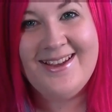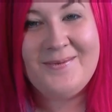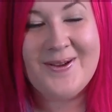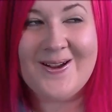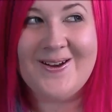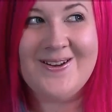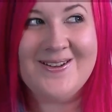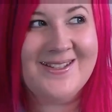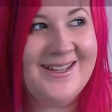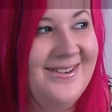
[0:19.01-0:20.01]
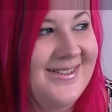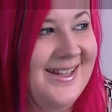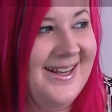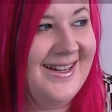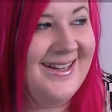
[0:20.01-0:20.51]
because I was
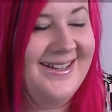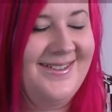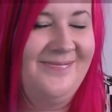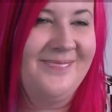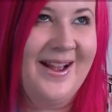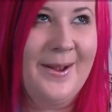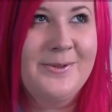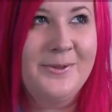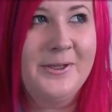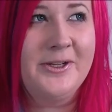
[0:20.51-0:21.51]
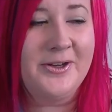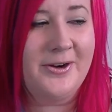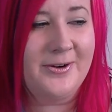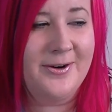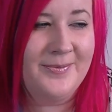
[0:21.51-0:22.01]
like, I absolutely
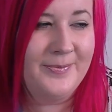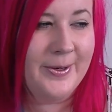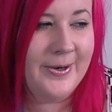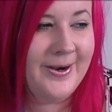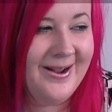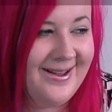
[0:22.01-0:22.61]
adore them, but